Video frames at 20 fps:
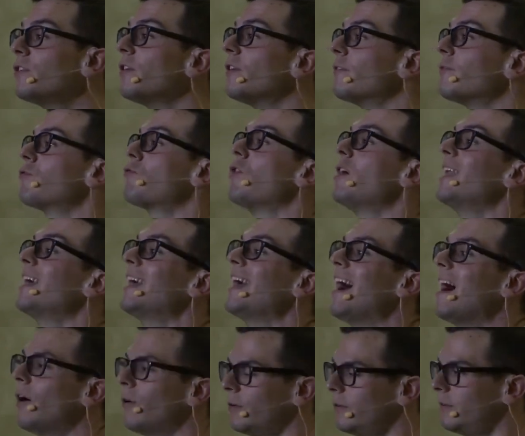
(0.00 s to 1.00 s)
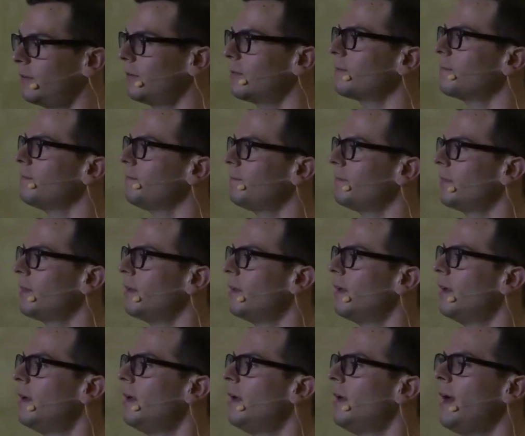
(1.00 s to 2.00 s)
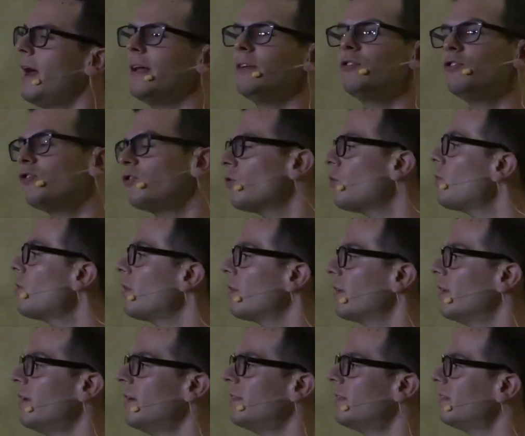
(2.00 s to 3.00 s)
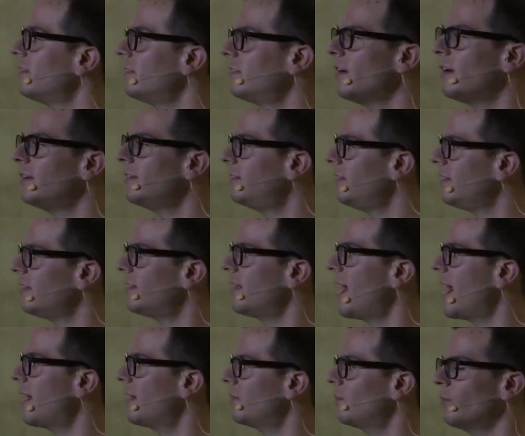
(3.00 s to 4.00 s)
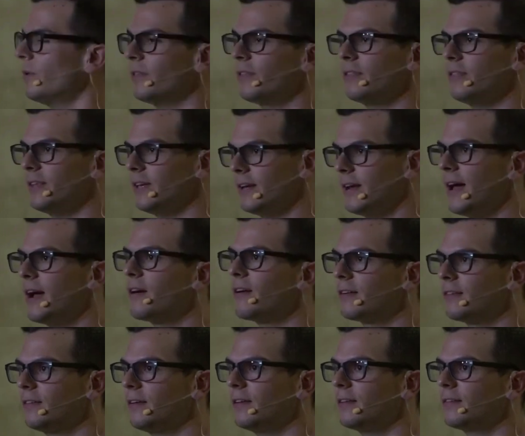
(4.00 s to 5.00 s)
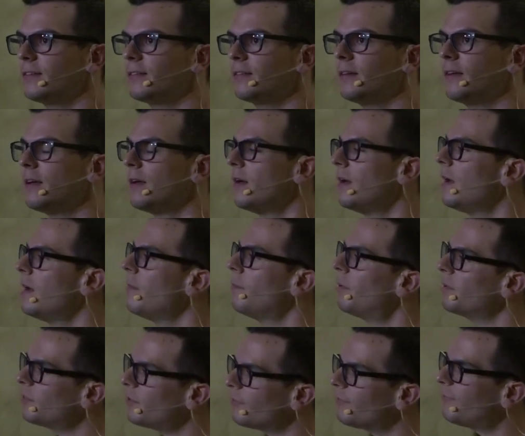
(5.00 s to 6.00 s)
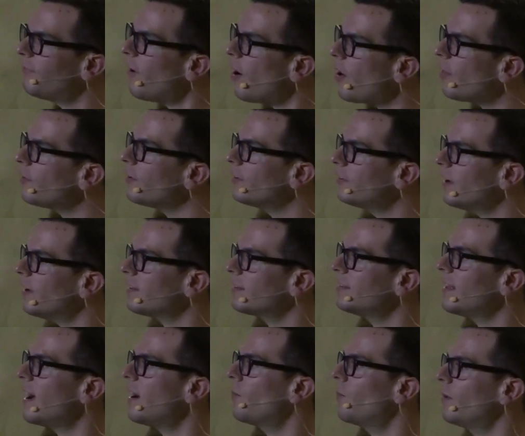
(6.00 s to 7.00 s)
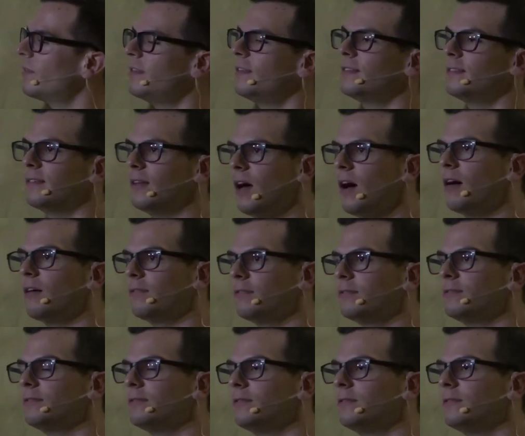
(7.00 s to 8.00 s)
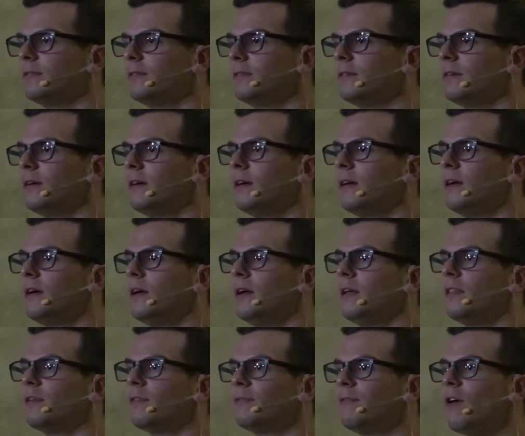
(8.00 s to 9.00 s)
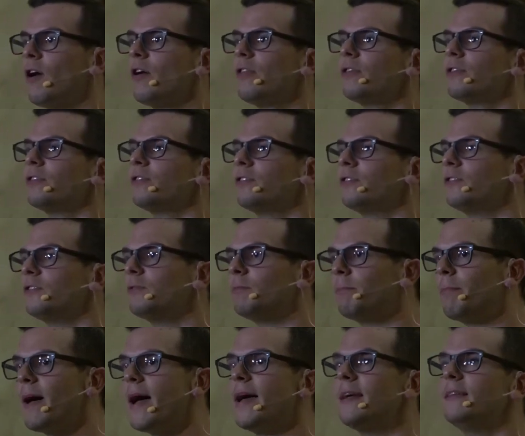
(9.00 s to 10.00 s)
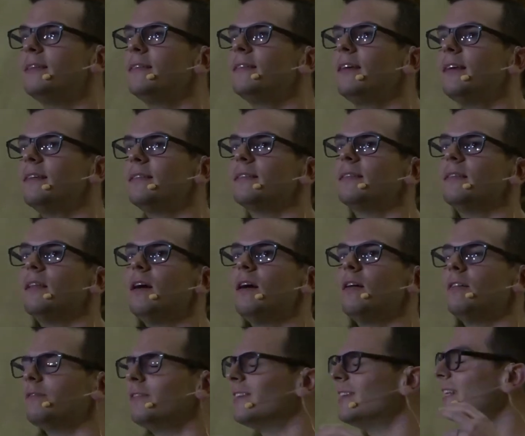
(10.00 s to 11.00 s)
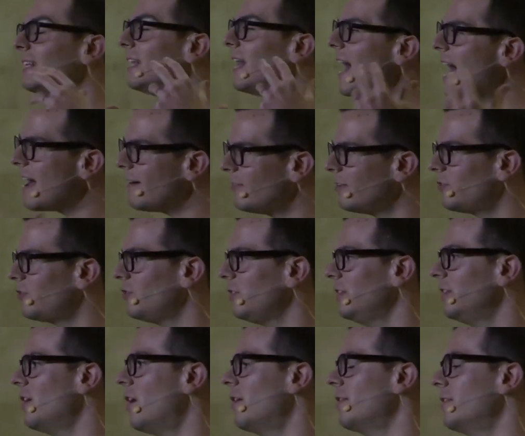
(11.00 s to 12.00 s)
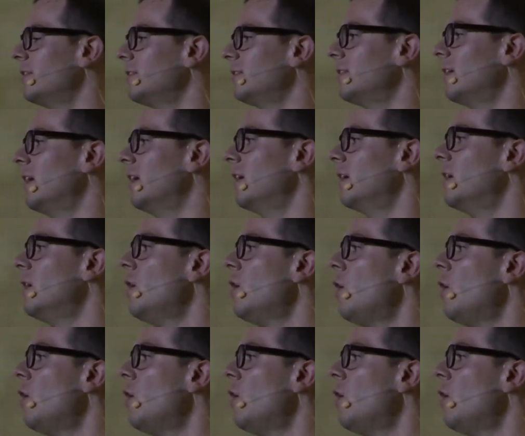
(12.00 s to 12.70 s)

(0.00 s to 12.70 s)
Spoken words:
of running out. And sure, the son did that with the inheritance, but the father does that with his love. The father spends his love lavishly on the son,